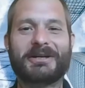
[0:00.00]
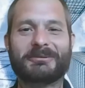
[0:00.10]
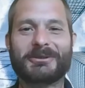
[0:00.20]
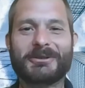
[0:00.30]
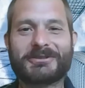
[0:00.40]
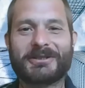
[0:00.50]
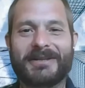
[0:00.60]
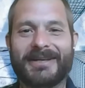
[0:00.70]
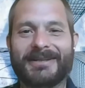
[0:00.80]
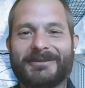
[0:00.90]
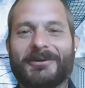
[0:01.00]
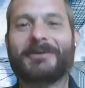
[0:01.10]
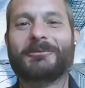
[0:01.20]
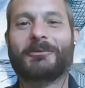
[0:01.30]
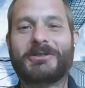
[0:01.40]
rules
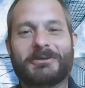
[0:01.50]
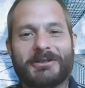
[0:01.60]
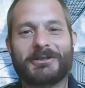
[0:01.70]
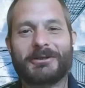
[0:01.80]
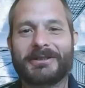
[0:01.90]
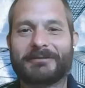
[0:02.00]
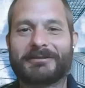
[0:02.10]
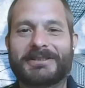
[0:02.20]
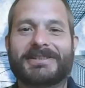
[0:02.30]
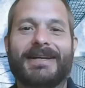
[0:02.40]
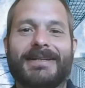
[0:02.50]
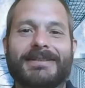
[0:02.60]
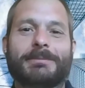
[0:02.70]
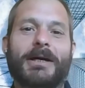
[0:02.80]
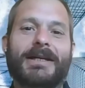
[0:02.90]
and what you can do in different
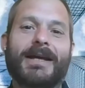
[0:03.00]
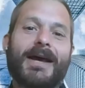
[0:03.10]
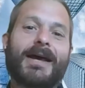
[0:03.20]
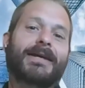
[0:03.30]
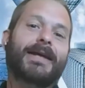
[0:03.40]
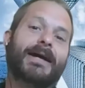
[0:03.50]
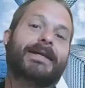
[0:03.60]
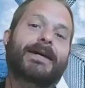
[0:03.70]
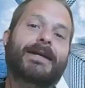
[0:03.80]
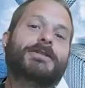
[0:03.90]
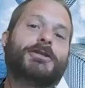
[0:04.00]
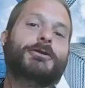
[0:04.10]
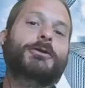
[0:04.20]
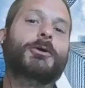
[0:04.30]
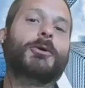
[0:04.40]
states. But yeah, getting to
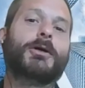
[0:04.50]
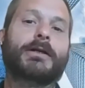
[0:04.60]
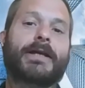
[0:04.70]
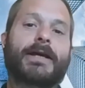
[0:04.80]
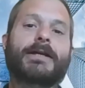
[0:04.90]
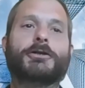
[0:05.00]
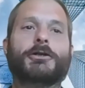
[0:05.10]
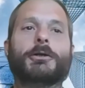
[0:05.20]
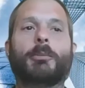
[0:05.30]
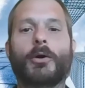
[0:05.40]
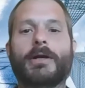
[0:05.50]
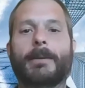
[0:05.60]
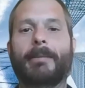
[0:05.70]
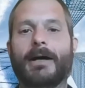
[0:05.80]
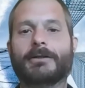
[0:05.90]
your point
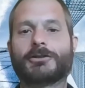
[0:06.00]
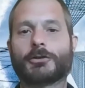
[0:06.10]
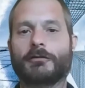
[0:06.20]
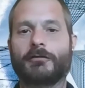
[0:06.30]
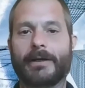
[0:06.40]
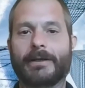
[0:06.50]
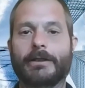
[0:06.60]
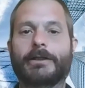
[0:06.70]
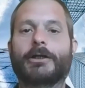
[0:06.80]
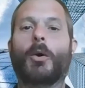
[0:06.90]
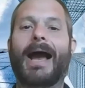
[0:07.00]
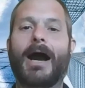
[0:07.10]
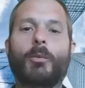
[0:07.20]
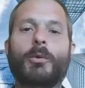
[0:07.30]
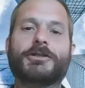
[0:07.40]
about sort of
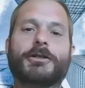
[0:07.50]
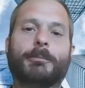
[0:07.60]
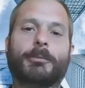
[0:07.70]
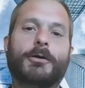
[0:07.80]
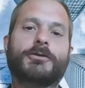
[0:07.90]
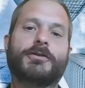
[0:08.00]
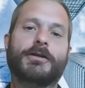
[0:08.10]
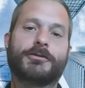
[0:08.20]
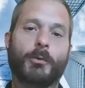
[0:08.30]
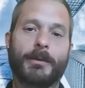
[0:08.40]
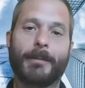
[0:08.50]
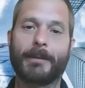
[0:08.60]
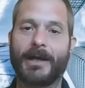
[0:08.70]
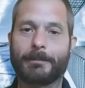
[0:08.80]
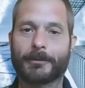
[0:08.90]
how we should approach this, what my
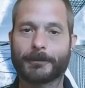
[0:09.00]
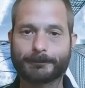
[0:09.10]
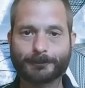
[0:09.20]
paper